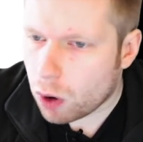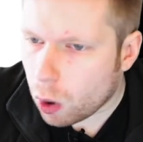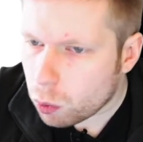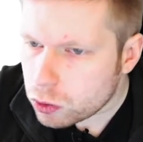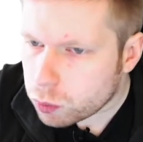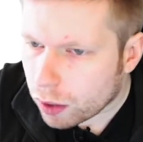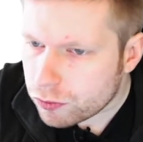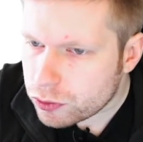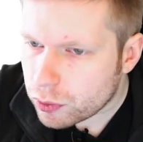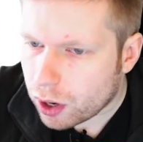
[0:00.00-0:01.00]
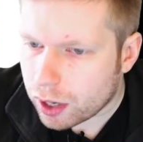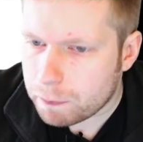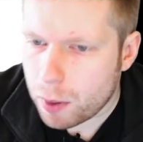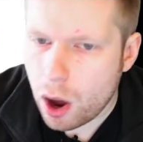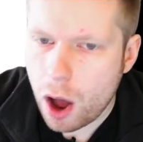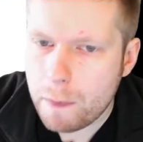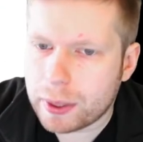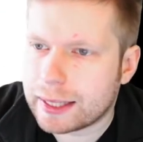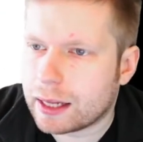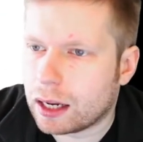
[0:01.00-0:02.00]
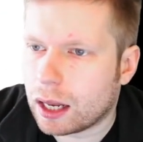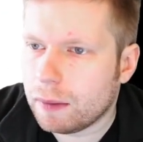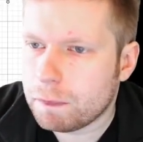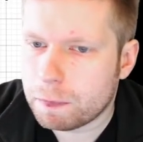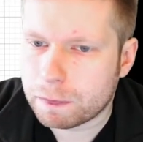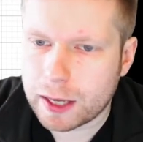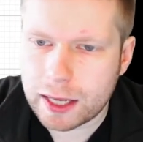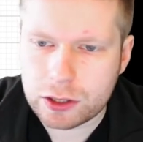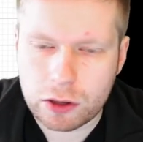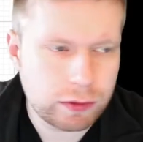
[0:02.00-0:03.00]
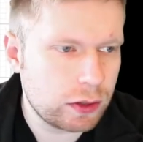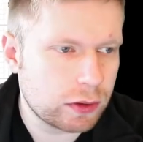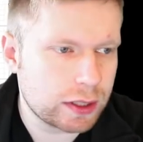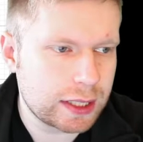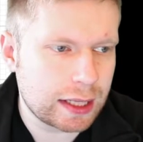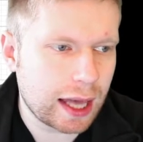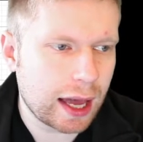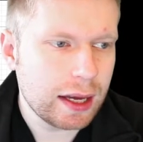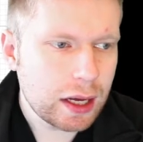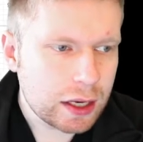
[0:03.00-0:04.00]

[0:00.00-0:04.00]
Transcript: old one to a kind of purpley colour, okay, so hopefully you can see that.